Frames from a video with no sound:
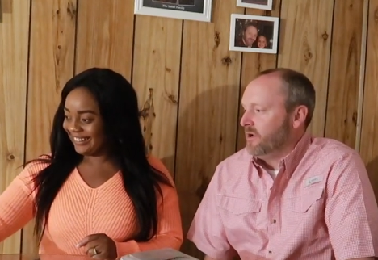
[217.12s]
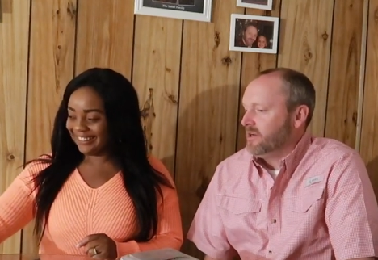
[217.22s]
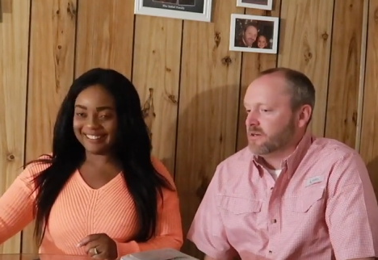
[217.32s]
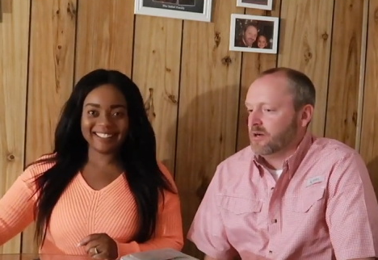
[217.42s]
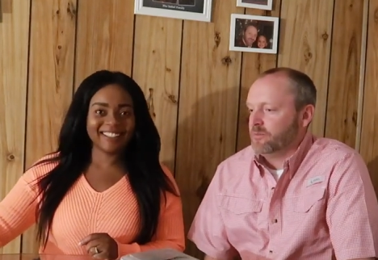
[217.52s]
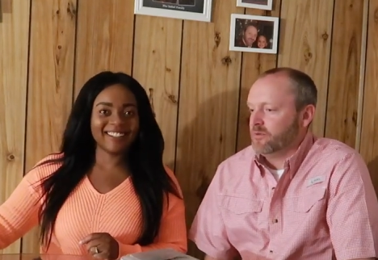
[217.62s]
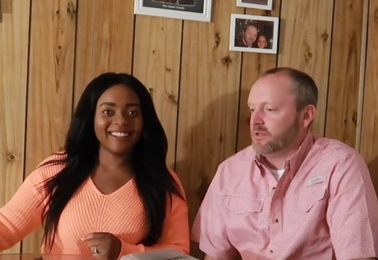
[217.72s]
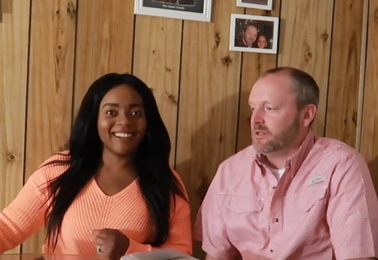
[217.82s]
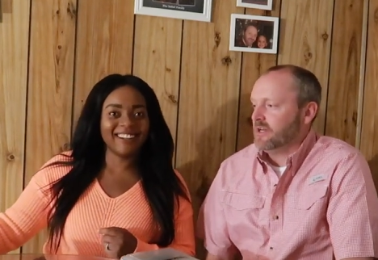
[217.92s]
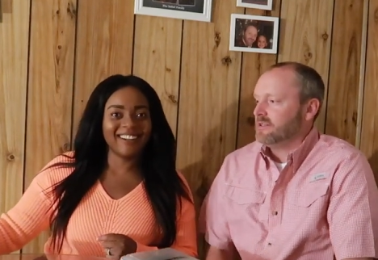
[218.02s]
Speaker 1: wake her up
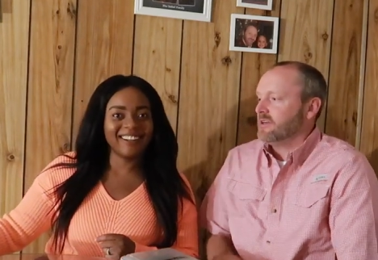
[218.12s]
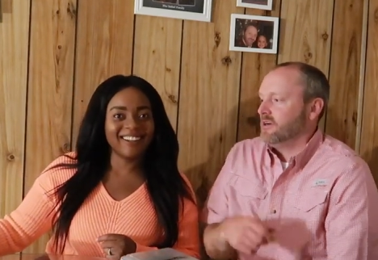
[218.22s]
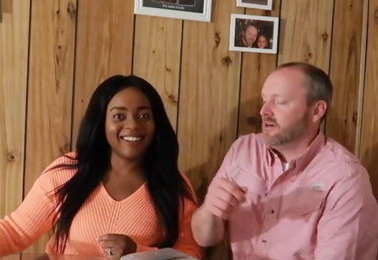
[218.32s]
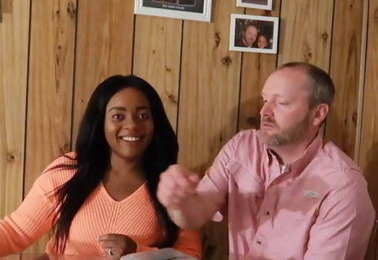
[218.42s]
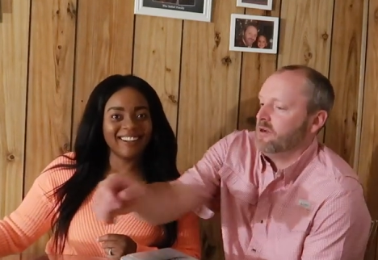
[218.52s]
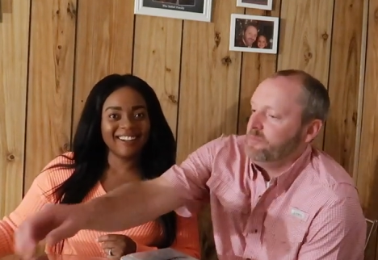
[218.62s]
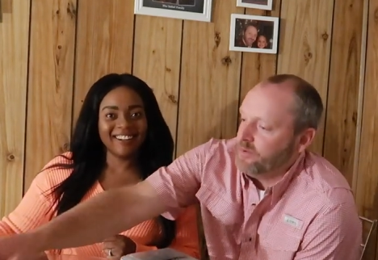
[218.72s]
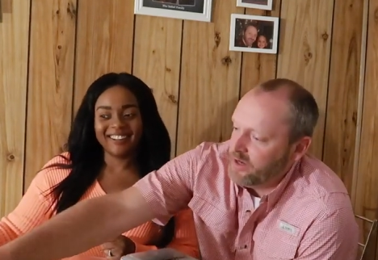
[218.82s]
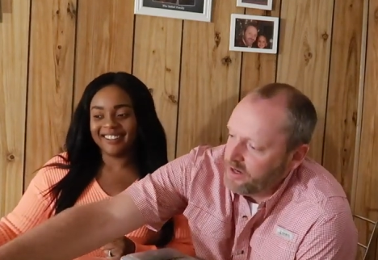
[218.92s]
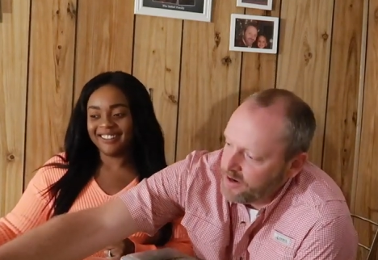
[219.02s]
with a nice card, right,
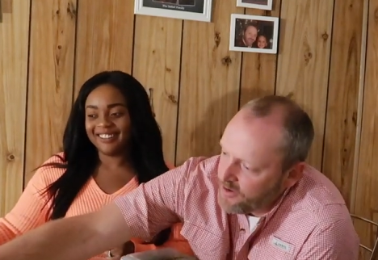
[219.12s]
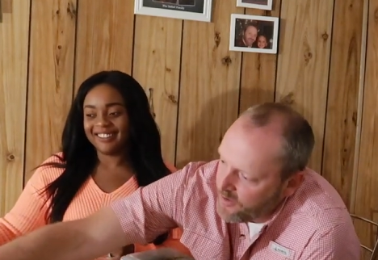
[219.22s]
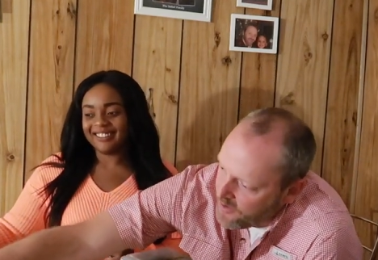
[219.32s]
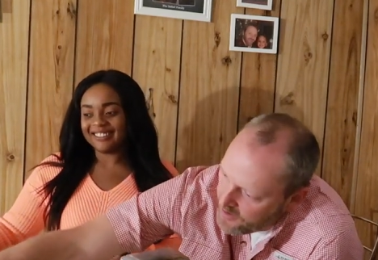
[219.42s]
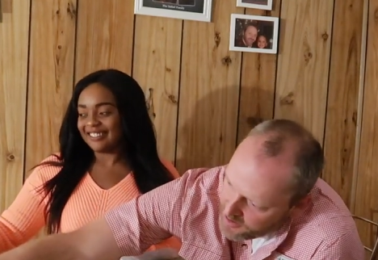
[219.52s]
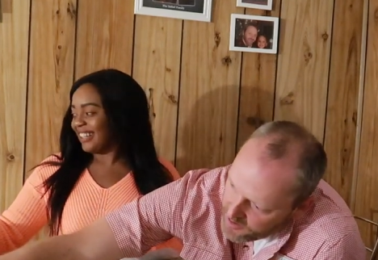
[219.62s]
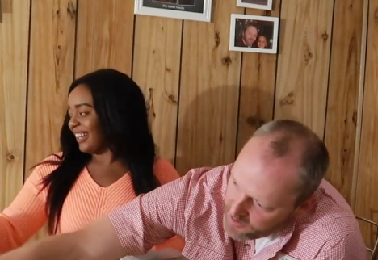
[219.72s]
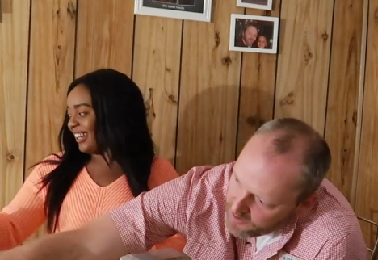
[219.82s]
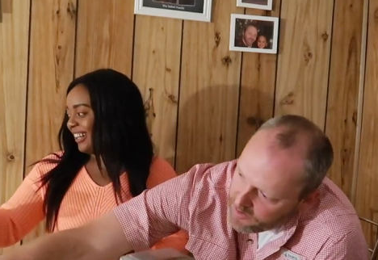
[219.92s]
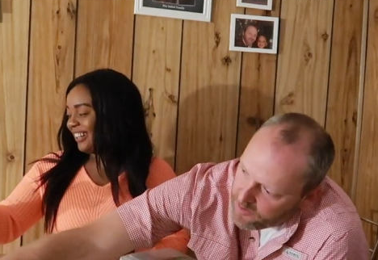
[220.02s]
bud?
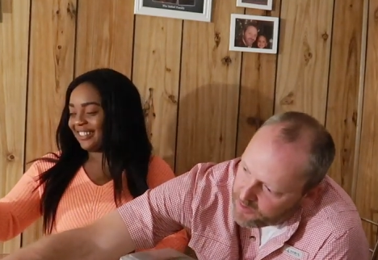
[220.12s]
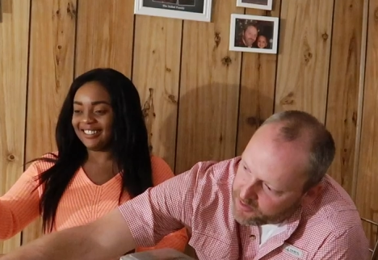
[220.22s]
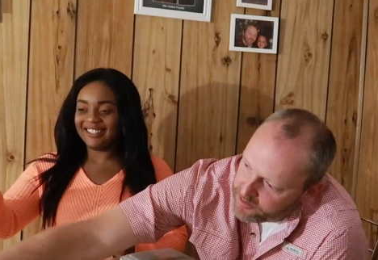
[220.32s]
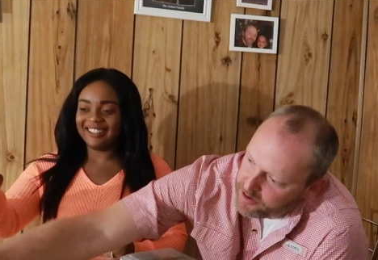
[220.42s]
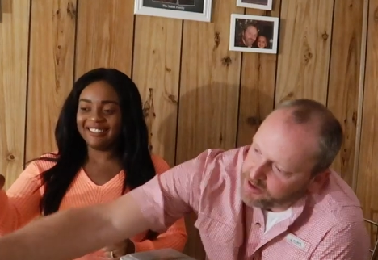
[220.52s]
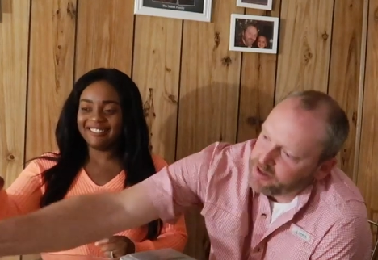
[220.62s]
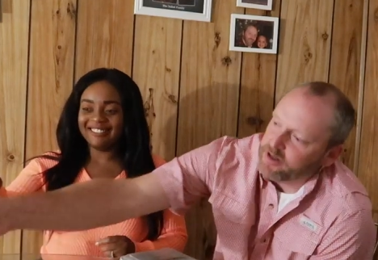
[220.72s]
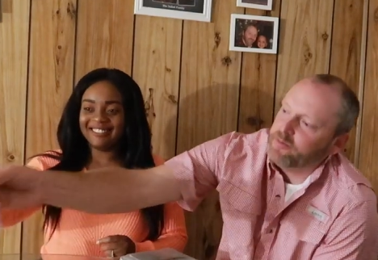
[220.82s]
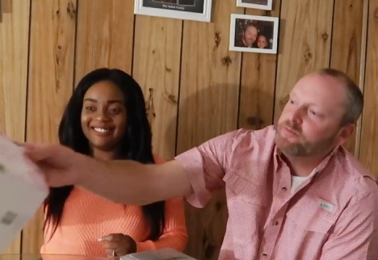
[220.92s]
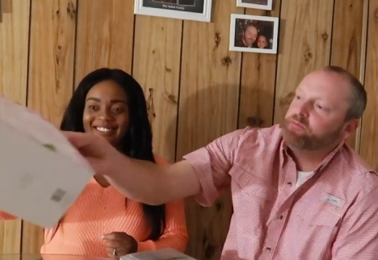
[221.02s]
Speaker 2: Yeah, you know,
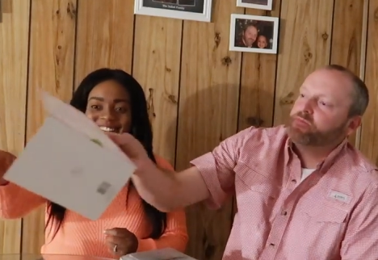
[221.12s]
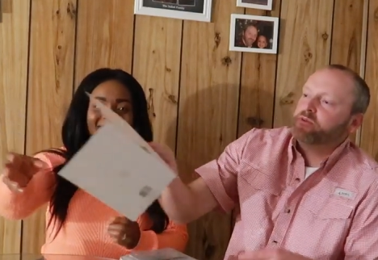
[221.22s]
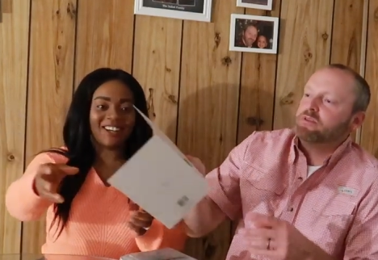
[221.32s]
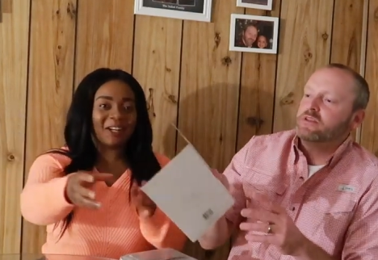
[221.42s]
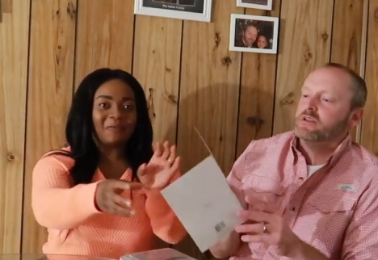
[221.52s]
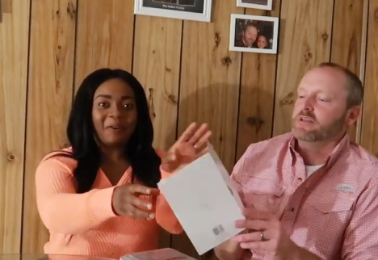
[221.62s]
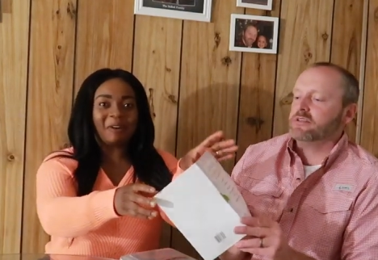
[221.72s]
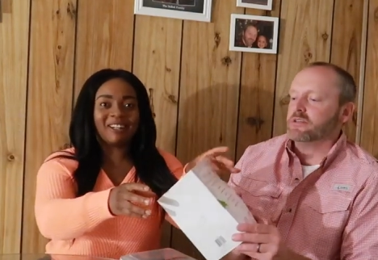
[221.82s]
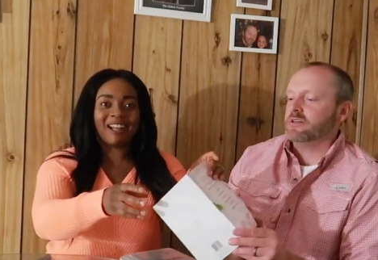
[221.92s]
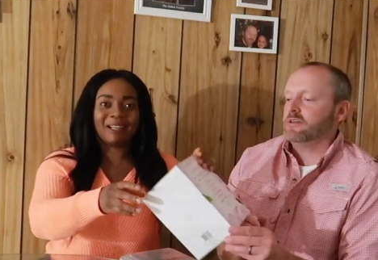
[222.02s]
I cut up
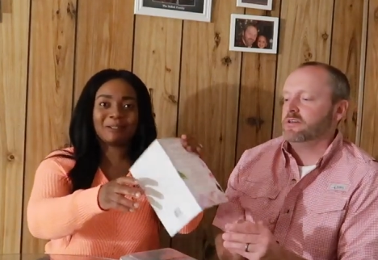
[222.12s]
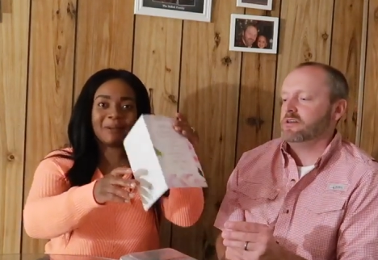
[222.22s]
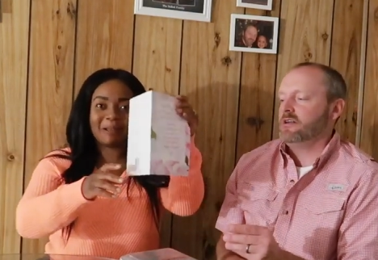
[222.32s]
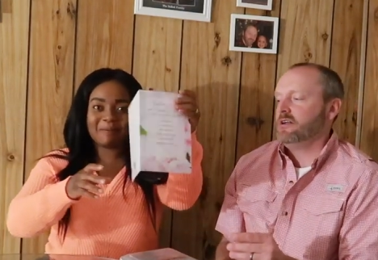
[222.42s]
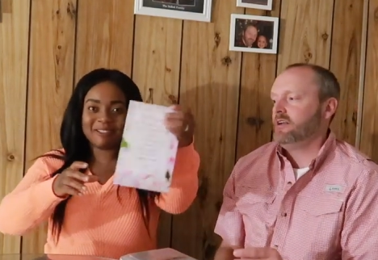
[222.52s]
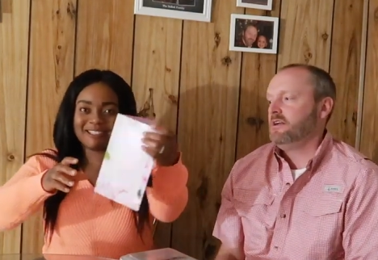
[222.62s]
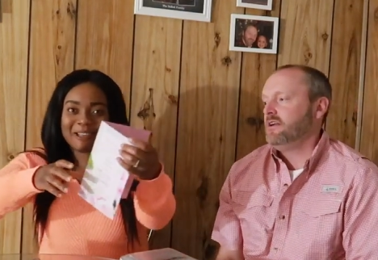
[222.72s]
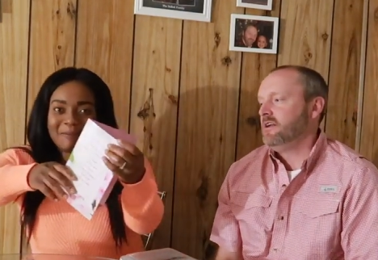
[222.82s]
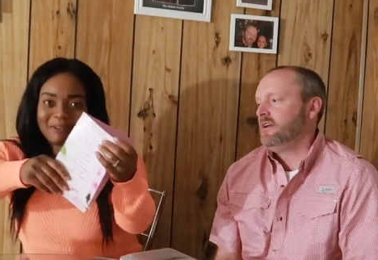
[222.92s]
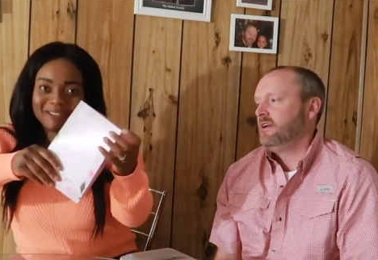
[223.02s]
very nice. So let me
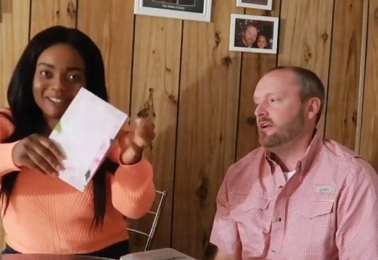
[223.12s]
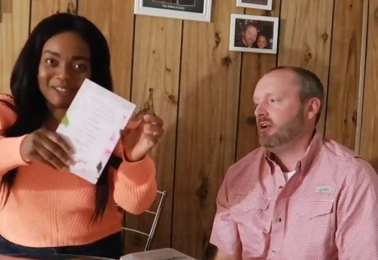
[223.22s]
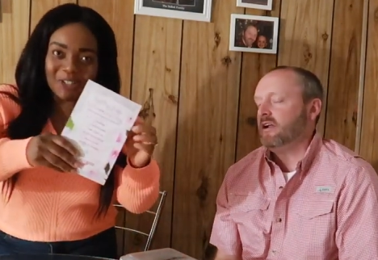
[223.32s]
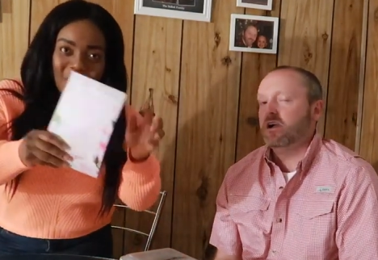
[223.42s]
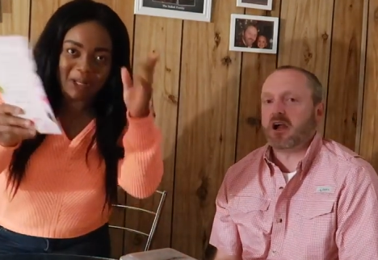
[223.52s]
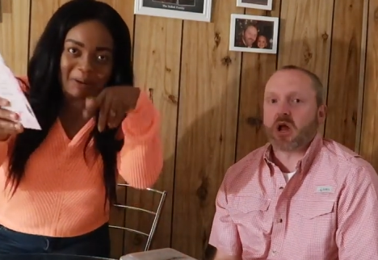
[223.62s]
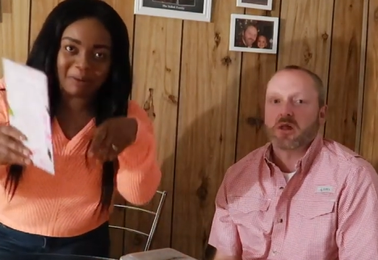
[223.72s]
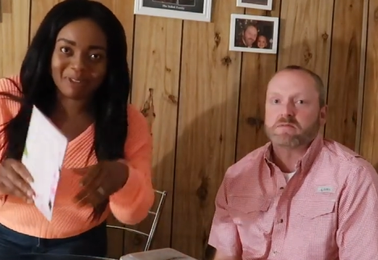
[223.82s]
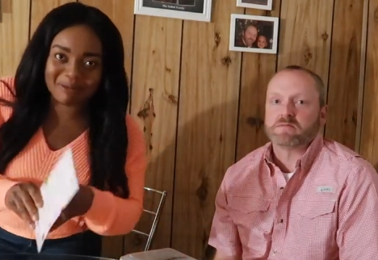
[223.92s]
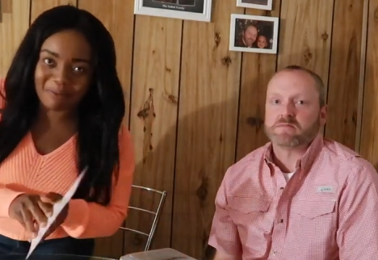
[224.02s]
just come close and show you. Go and bring,